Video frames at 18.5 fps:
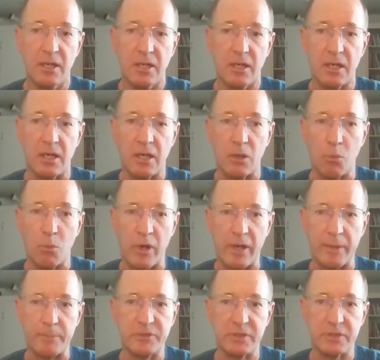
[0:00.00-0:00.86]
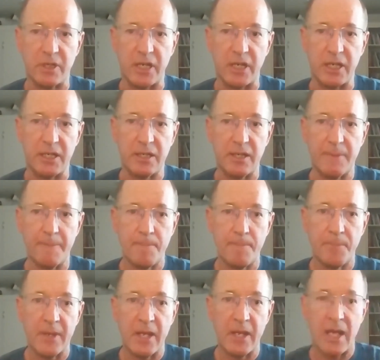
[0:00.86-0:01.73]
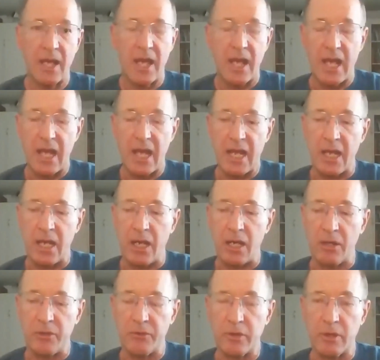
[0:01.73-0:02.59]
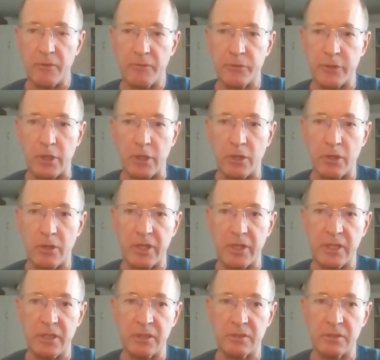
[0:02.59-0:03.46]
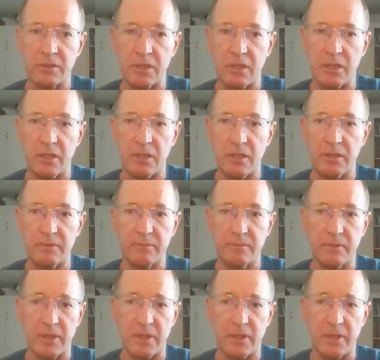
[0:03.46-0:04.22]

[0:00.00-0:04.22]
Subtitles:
website. And there is a